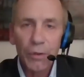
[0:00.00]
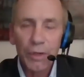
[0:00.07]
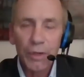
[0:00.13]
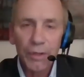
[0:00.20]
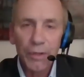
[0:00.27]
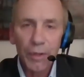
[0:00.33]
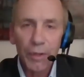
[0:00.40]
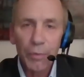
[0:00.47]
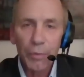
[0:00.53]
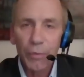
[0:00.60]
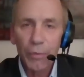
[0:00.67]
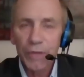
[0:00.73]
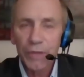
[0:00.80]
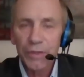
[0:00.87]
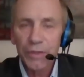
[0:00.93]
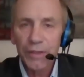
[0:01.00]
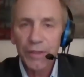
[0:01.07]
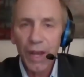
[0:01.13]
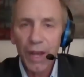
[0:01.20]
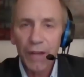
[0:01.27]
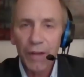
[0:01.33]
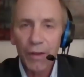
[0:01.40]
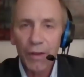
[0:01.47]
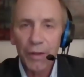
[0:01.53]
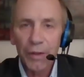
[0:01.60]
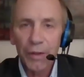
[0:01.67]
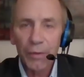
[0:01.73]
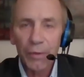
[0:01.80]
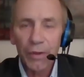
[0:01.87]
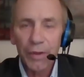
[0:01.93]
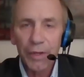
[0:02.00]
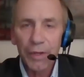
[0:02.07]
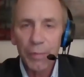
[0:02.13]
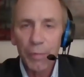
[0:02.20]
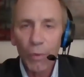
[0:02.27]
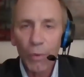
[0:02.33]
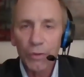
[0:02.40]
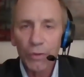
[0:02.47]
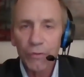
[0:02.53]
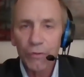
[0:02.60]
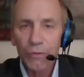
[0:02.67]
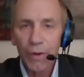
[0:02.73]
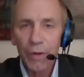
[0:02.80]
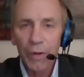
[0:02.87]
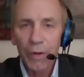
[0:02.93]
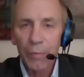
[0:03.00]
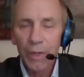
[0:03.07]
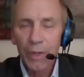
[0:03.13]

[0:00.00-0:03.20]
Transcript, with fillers: a deliberate Russian attack on a on a Polish farm,